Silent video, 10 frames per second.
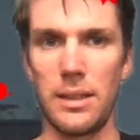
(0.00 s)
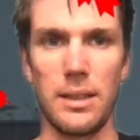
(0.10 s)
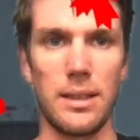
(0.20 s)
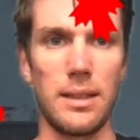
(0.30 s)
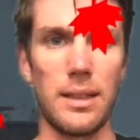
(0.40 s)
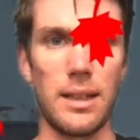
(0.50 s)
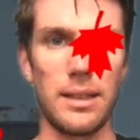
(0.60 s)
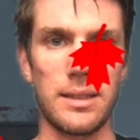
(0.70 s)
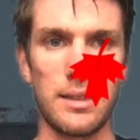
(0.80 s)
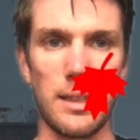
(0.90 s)
Nice,
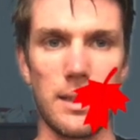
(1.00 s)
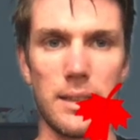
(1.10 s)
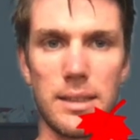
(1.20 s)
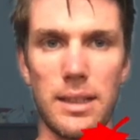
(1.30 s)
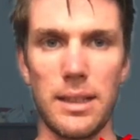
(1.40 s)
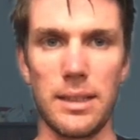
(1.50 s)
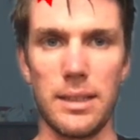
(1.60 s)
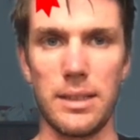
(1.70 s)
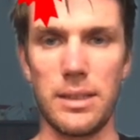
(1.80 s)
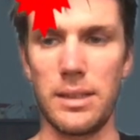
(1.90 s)
nice, nice.
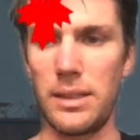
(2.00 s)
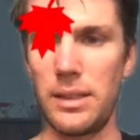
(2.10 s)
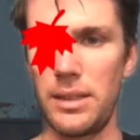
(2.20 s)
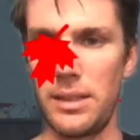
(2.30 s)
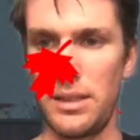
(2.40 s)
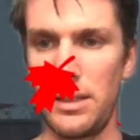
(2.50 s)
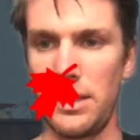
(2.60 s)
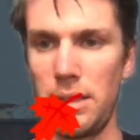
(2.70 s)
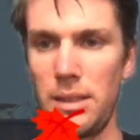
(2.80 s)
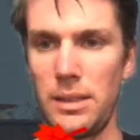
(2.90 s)

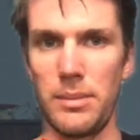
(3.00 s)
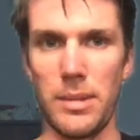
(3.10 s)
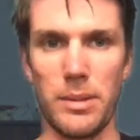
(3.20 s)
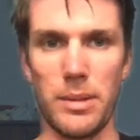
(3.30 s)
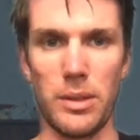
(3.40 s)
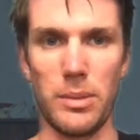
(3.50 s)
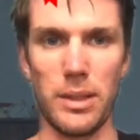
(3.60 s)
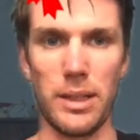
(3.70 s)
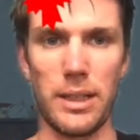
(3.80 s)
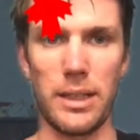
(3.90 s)
A little bit
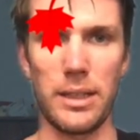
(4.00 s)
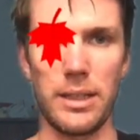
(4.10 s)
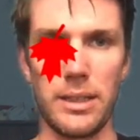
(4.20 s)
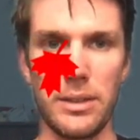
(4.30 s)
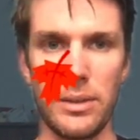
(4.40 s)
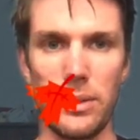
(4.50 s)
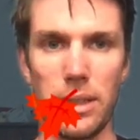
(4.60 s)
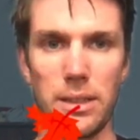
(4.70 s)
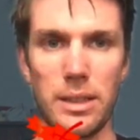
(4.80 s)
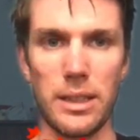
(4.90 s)
lighter. That's
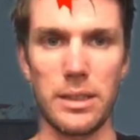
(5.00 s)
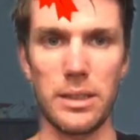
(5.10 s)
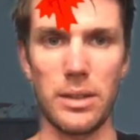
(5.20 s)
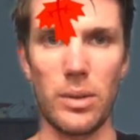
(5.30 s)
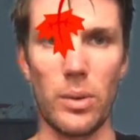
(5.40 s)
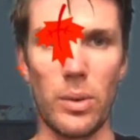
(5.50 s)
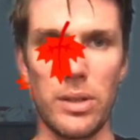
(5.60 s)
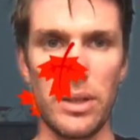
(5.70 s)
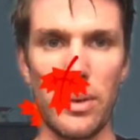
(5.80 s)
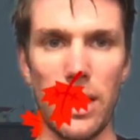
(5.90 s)
a nice orangey
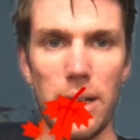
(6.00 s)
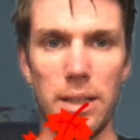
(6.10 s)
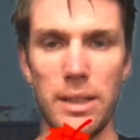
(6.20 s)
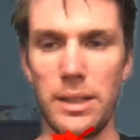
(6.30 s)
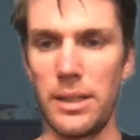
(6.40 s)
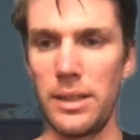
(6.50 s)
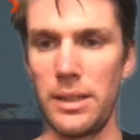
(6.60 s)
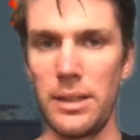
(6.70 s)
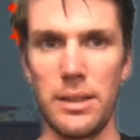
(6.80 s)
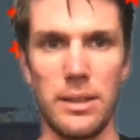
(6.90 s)
red.
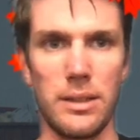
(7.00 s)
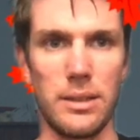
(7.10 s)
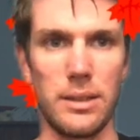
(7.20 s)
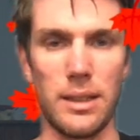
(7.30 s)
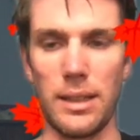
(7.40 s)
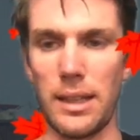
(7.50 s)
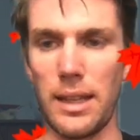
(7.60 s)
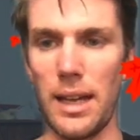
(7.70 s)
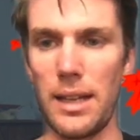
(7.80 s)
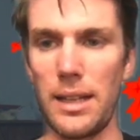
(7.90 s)
Like
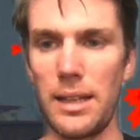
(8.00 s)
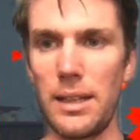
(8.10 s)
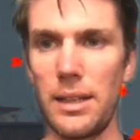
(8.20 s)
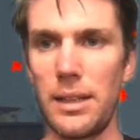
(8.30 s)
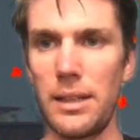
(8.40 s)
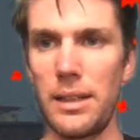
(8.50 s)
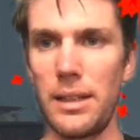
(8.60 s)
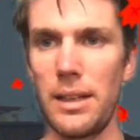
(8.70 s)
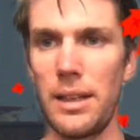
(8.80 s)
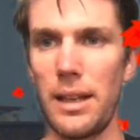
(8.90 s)
that.
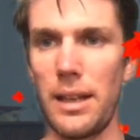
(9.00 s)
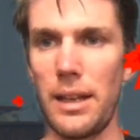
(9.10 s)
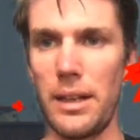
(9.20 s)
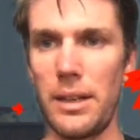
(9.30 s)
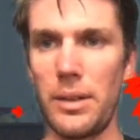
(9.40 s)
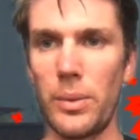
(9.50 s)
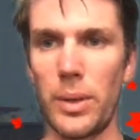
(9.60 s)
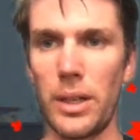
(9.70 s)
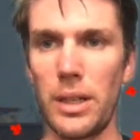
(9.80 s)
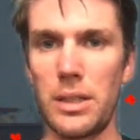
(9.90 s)
And we're
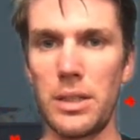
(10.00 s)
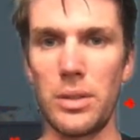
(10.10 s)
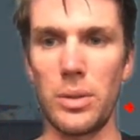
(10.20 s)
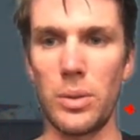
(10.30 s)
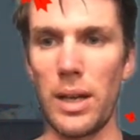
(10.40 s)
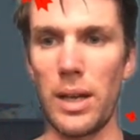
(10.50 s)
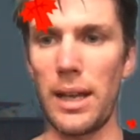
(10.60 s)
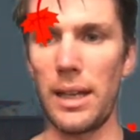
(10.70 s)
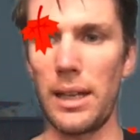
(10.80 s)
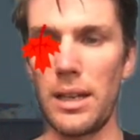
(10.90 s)
going to do
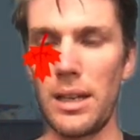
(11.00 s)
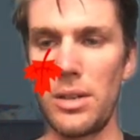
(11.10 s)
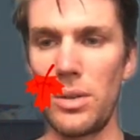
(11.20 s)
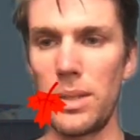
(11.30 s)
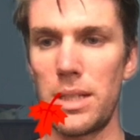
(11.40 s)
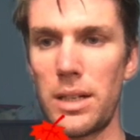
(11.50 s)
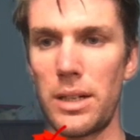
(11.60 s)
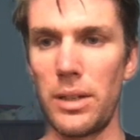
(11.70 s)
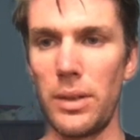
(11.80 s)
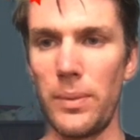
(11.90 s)
a new
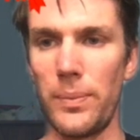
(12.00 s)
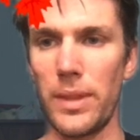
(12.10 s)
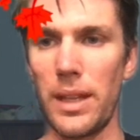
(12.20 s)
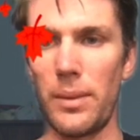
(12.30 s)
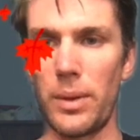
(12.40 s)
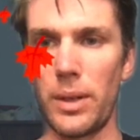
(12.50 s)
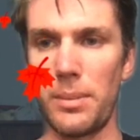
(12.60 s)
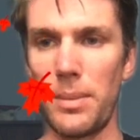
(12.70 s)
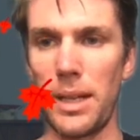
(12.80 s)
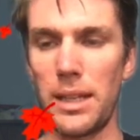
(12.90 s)
material, and we're going to
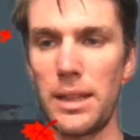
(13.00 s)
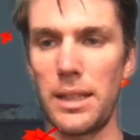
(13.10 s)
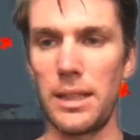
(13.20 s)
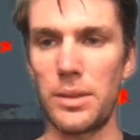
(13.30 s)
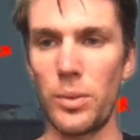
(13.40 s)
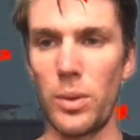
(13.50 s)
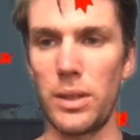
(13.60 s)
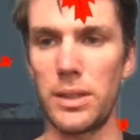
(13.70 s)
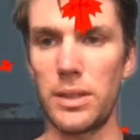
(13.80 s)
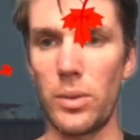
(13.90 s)
make these
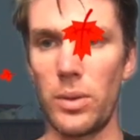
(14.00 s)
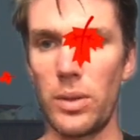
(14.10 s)
ones orange.